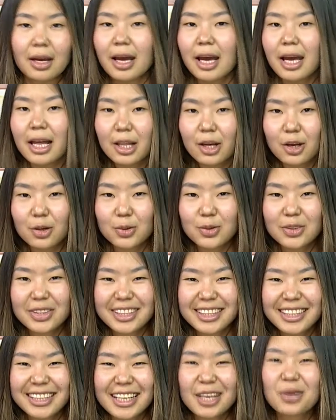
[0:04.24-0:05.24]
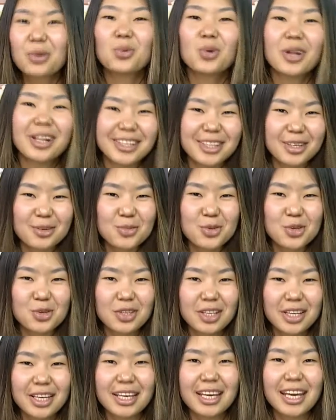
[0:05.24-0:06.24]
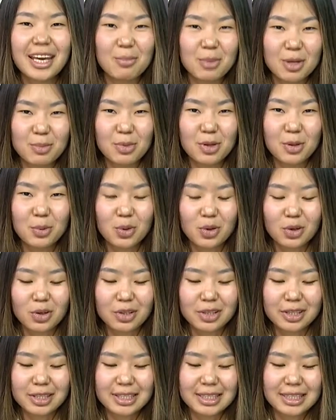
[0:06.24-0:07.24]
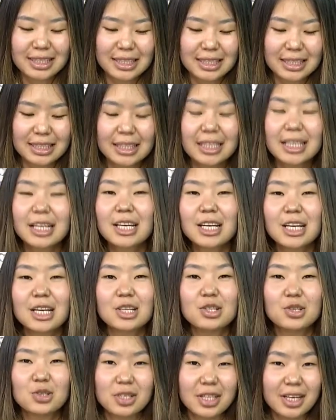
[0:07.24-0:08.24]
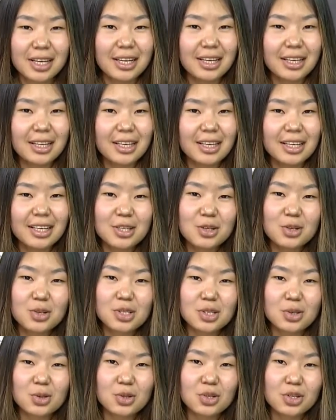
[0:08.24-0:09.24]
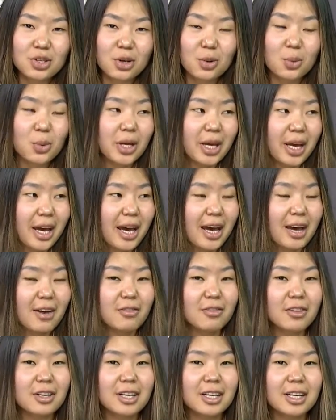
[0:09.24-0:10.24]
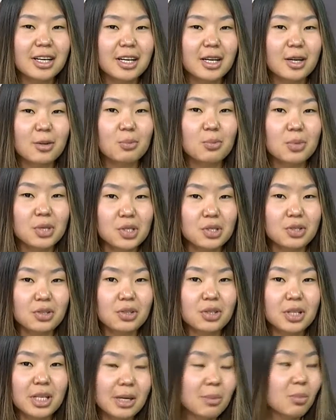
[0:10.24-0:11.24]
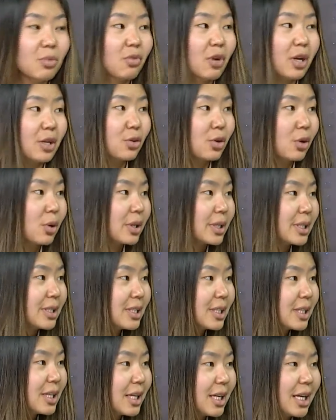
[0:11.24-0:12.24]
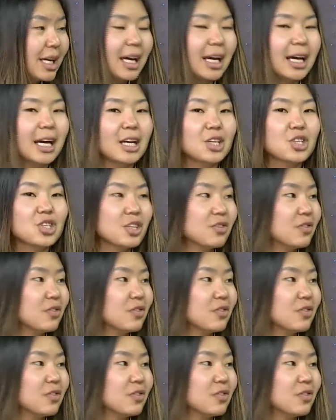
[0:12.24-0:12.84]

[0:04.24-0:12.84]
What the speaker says: Hello, welcome to the MNB World. Today in the studio we have Mr. Tim Vanroelen, Chief